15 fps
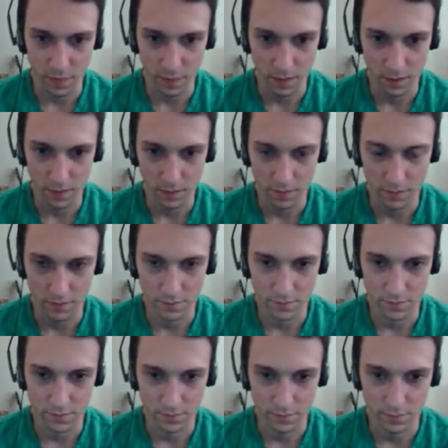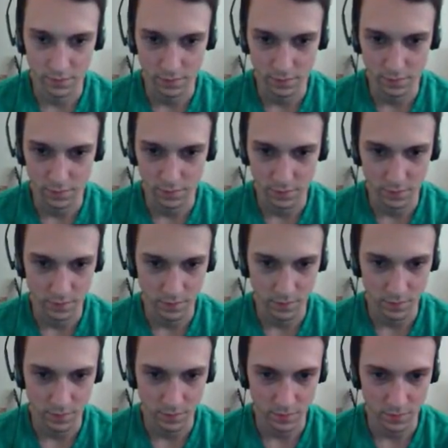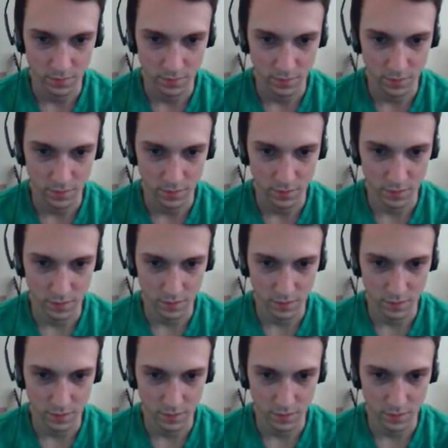(silence)